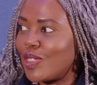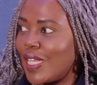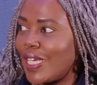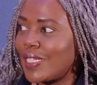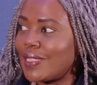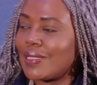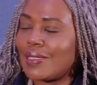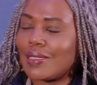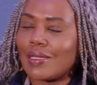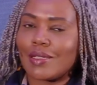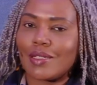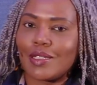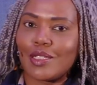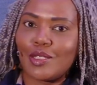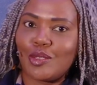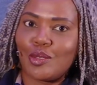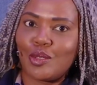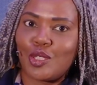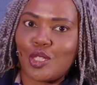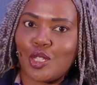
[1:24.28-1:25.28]
that
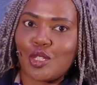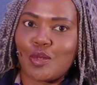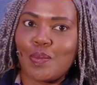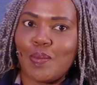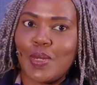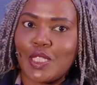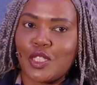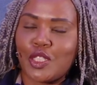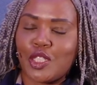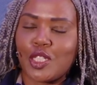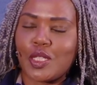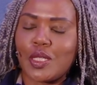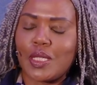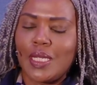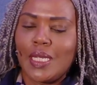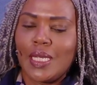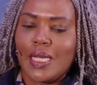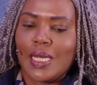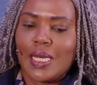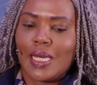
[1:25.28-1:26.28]
you just mentioned.
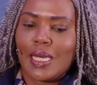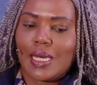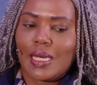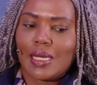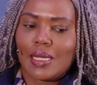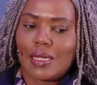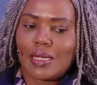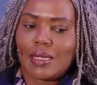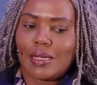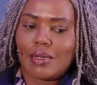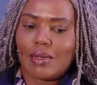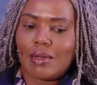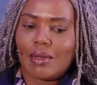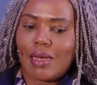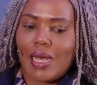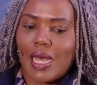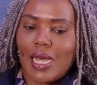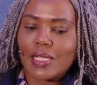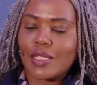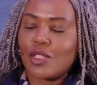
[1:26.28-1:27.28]

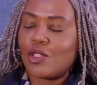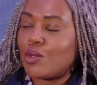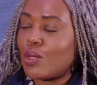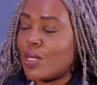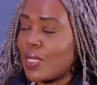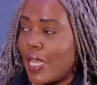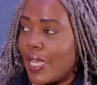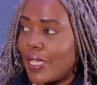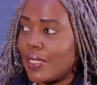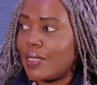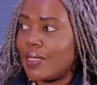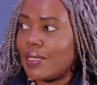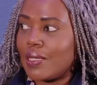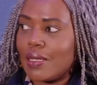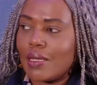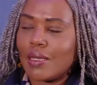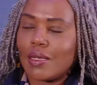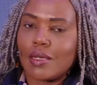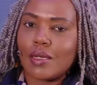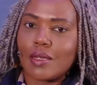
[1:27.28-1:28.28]
As you said,
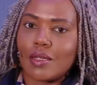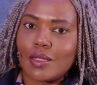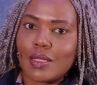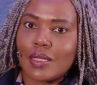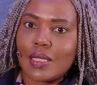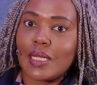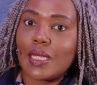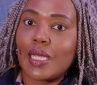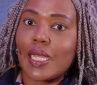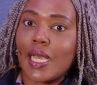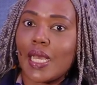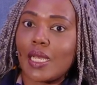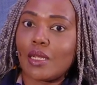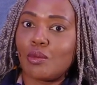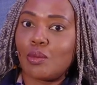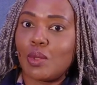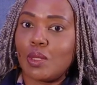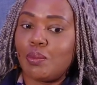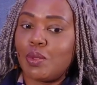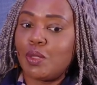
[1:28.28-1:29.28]
Senegal
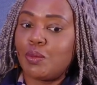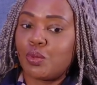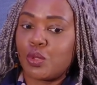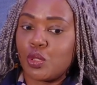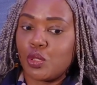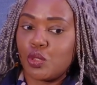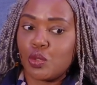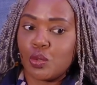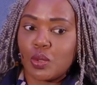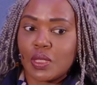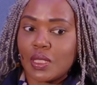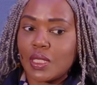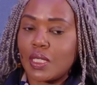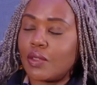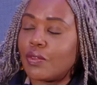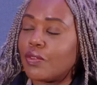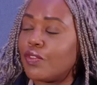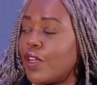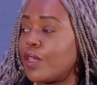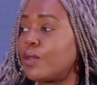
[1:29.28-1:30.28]
will be
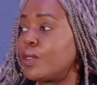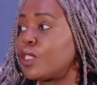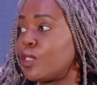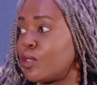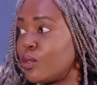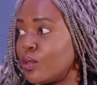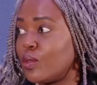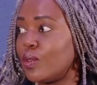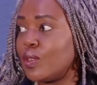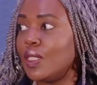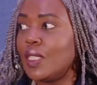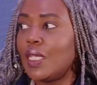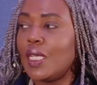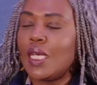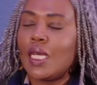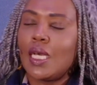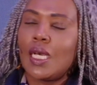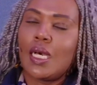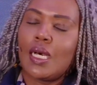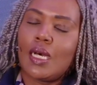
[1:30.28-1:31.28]
producing very soon
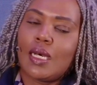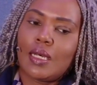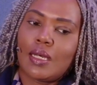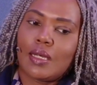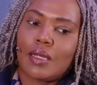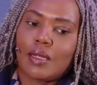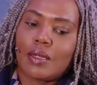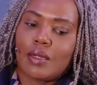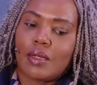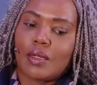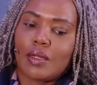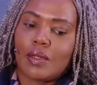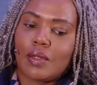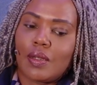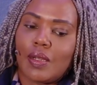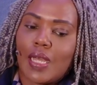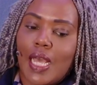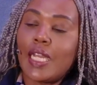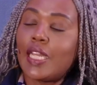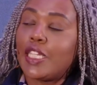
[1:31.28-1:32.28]

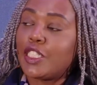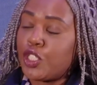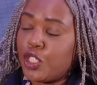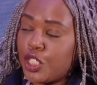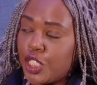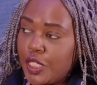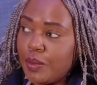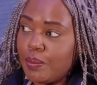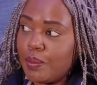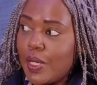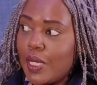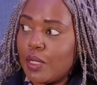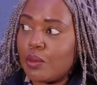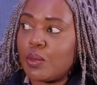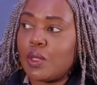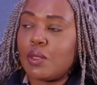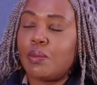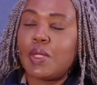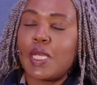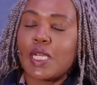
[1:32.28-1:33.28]
LNG, and
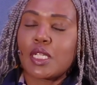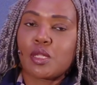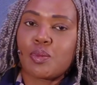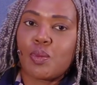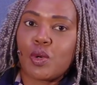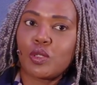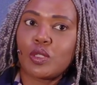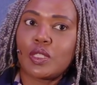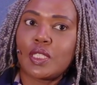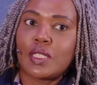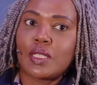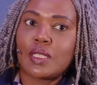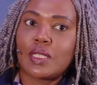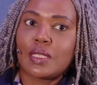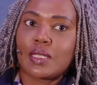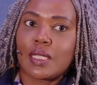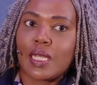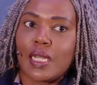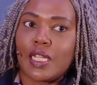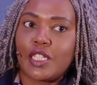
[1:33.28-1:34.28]
will be exporting
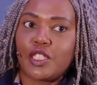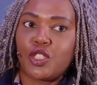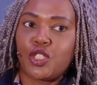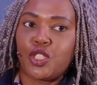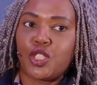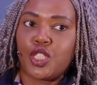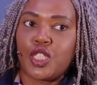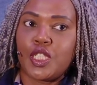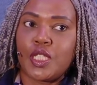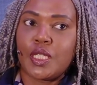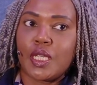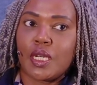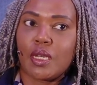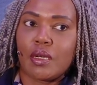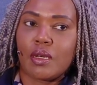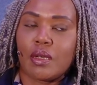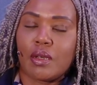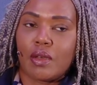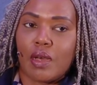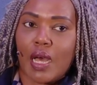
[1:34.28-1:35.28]
this LNG
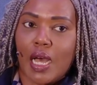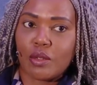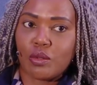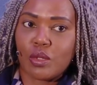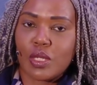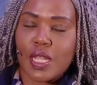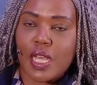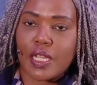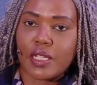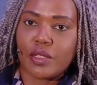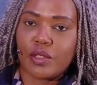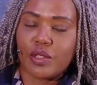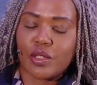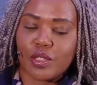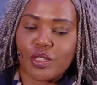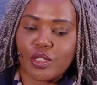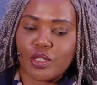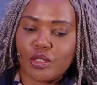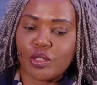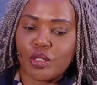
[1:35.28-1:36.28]
outside
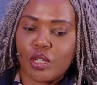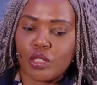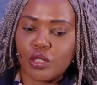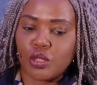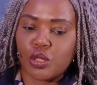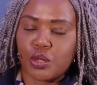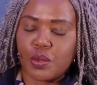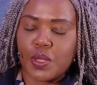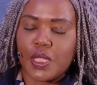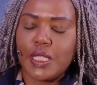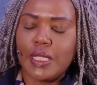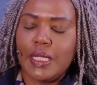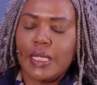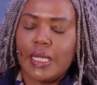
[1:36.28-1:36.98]
the country.